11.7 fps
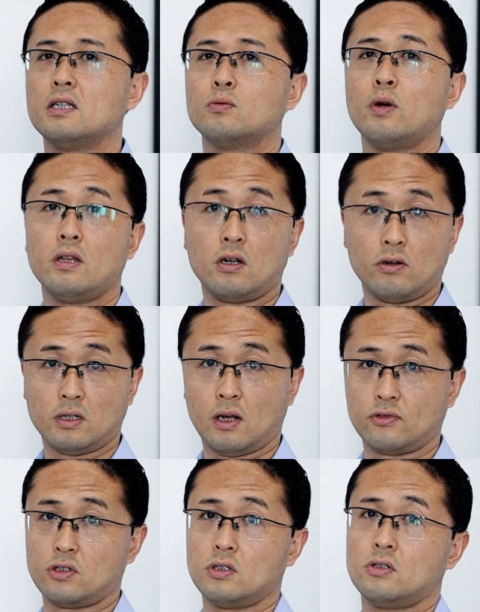is where they're going to
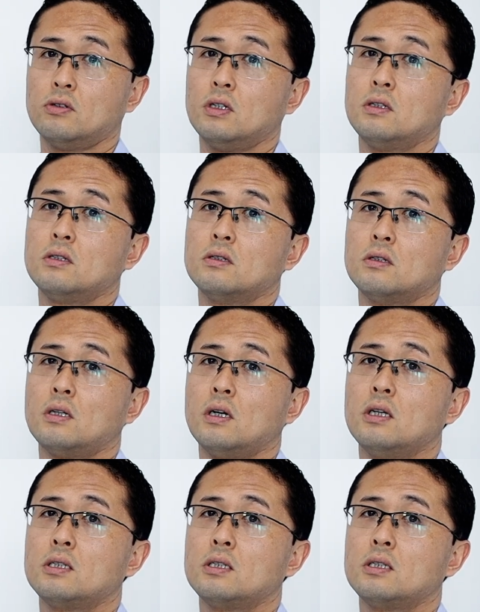have surgery, okay?